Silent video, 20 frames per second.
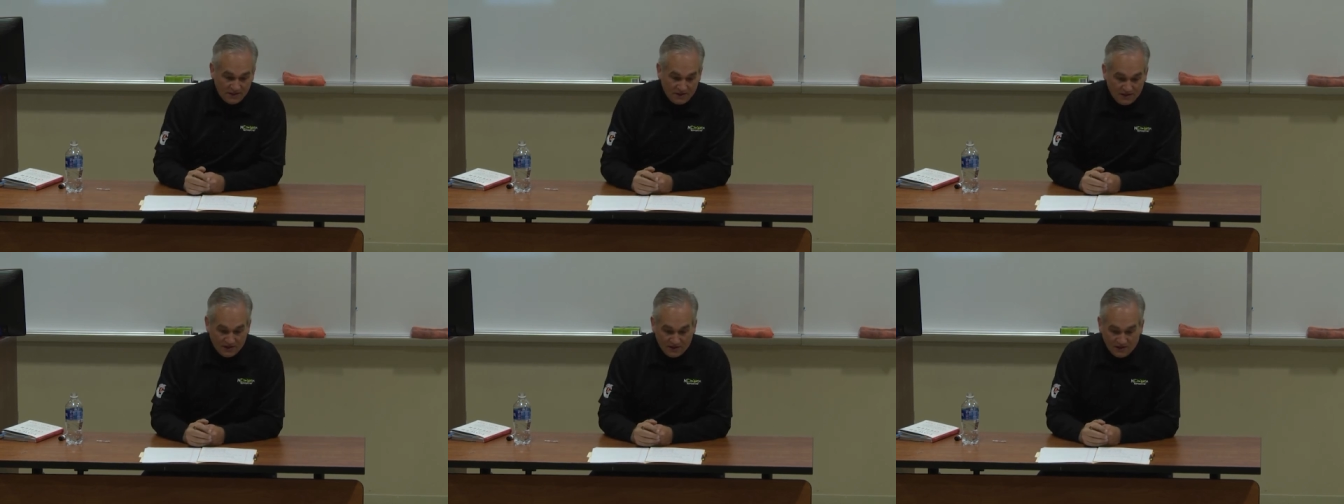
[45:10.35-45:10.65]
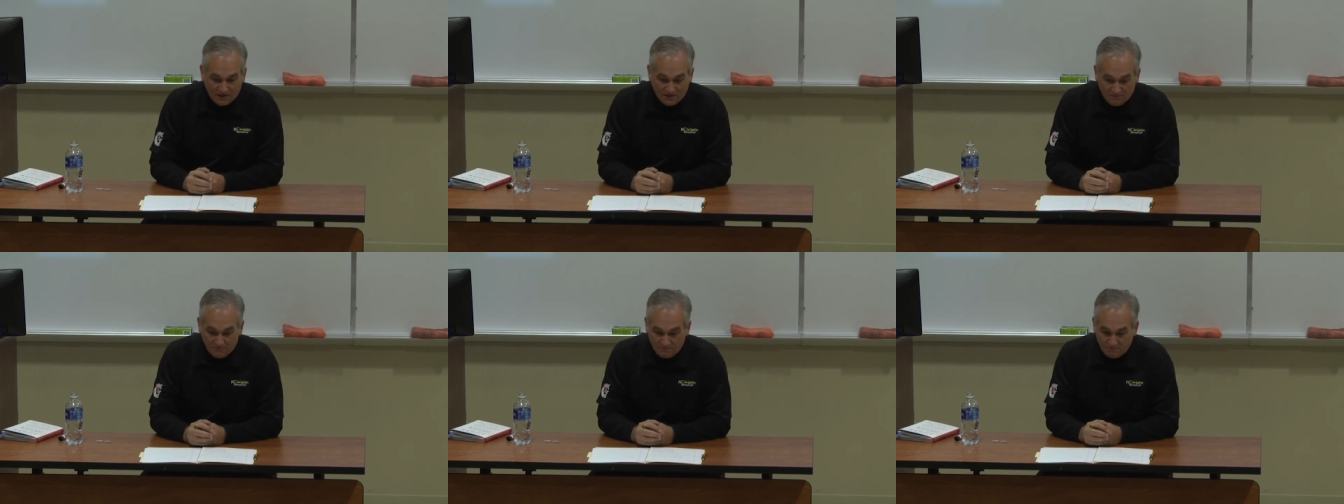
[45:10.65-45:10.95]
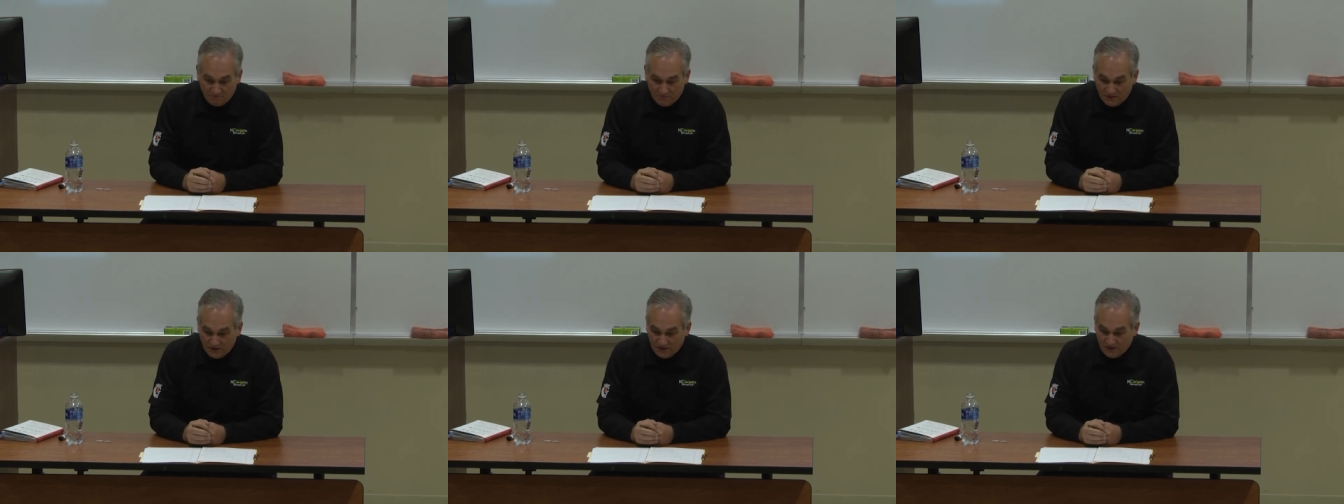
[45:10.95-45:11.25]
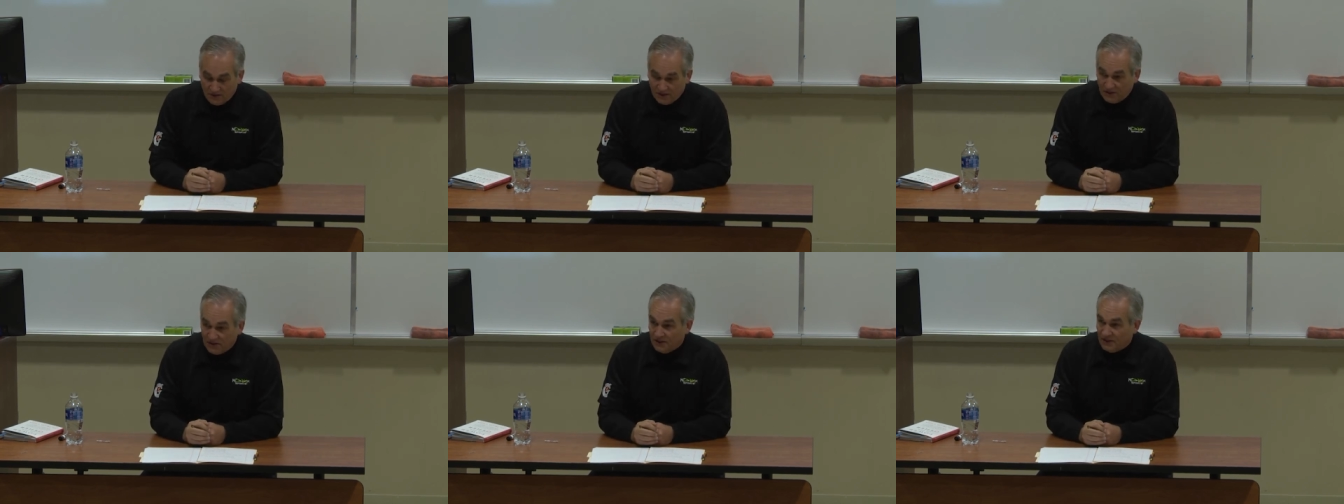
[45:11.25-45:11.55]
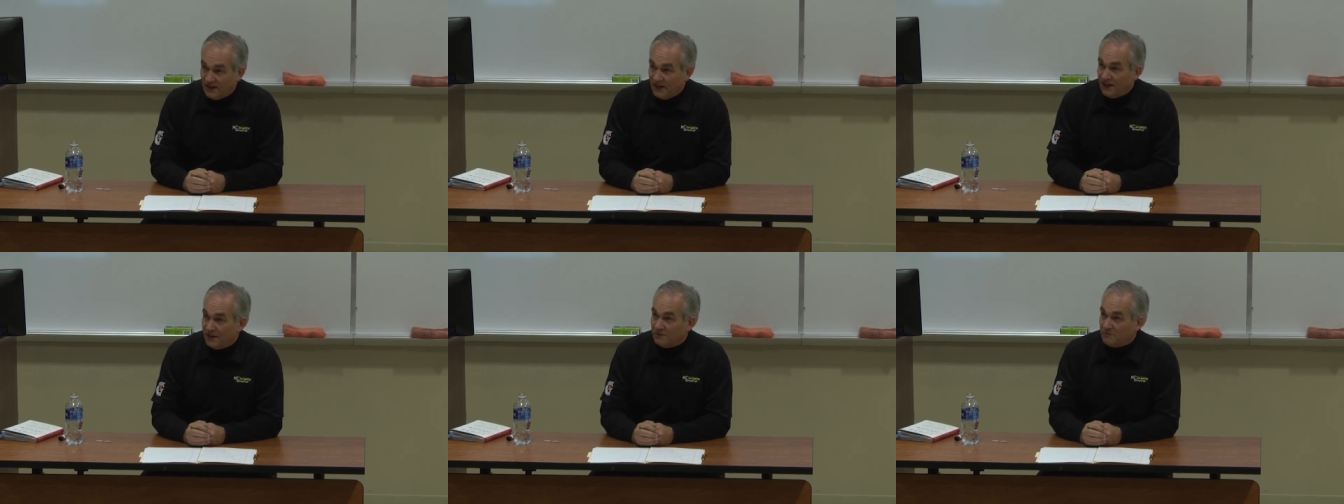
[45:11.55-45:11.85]
um,
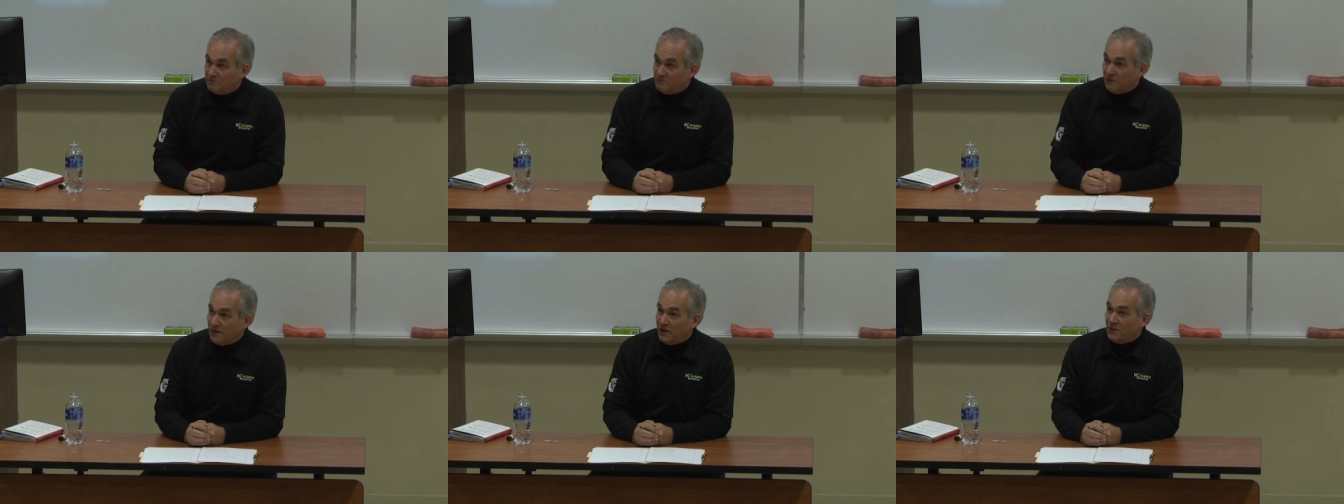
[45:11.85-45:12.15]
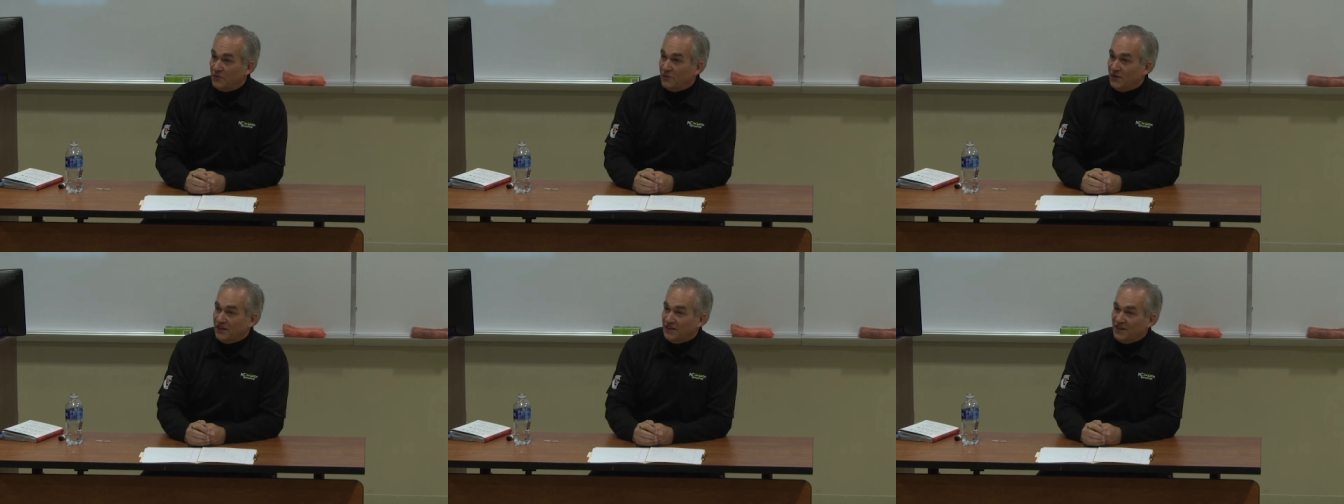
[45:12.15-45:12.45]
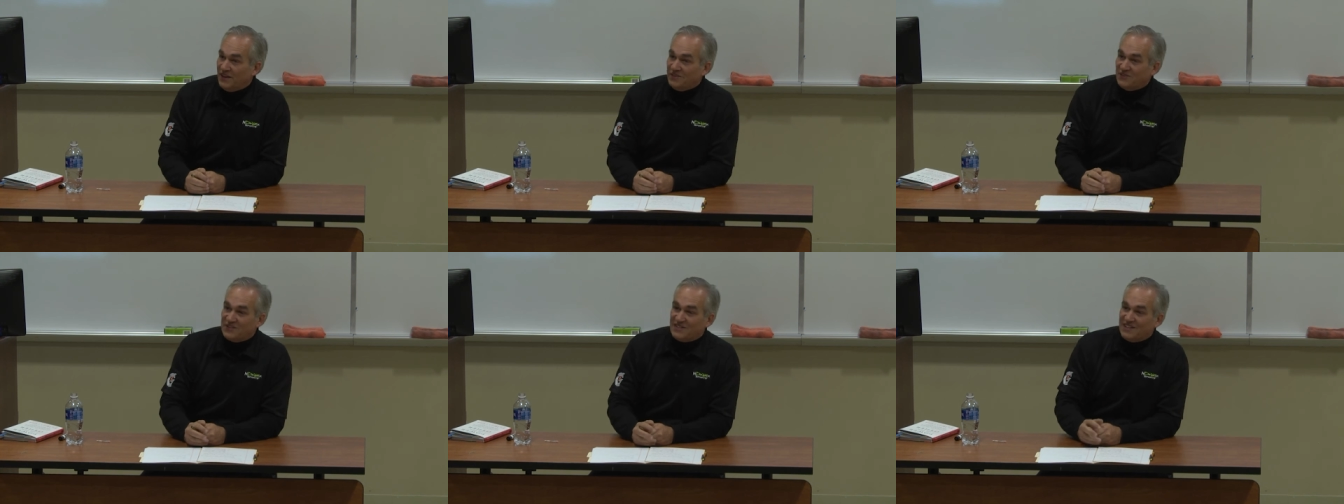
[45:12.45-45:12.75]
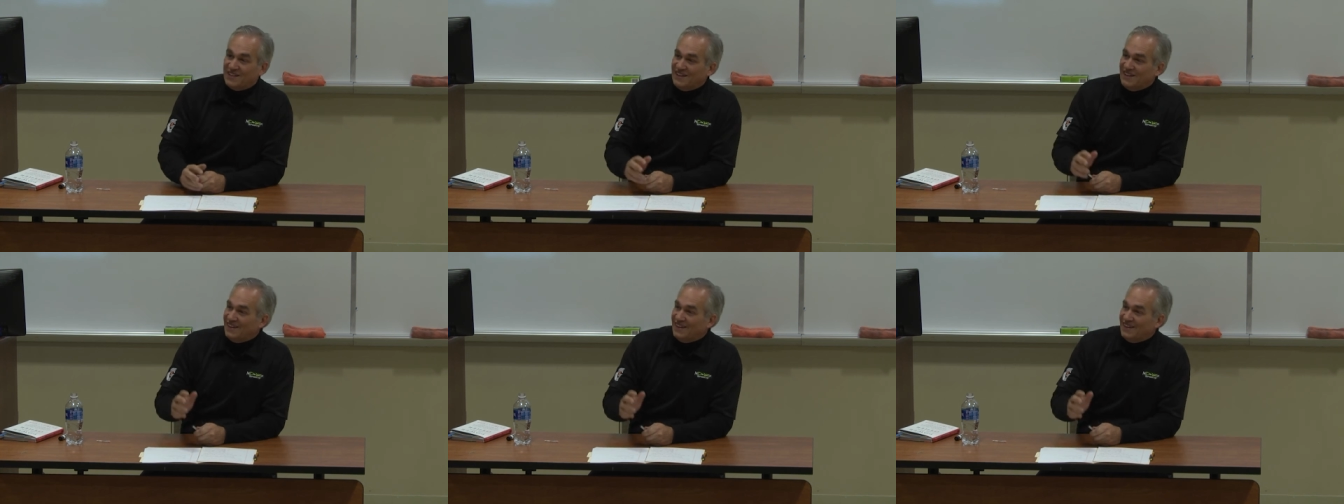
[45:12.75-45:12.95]
and, and by the way, that was,